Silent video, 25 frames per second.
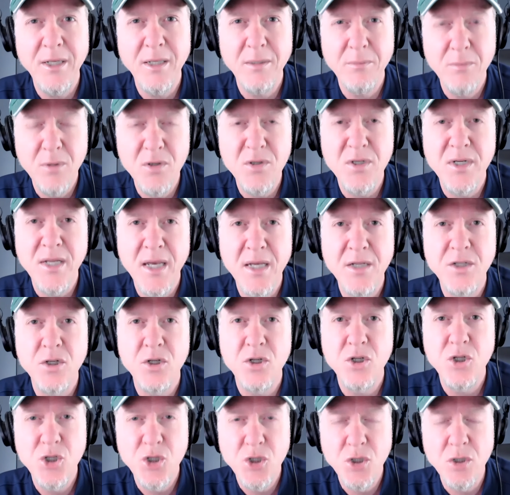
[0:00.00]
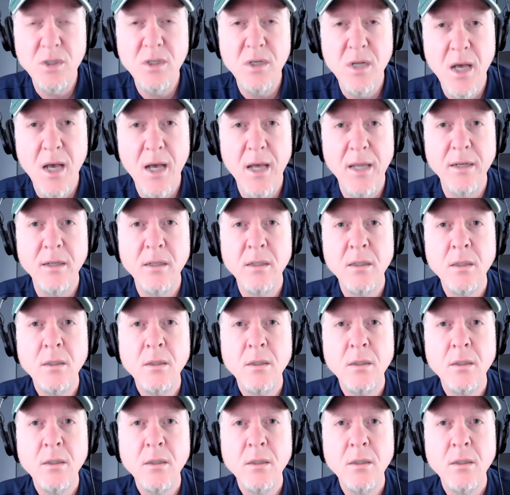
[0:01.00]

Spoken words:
in most cases should not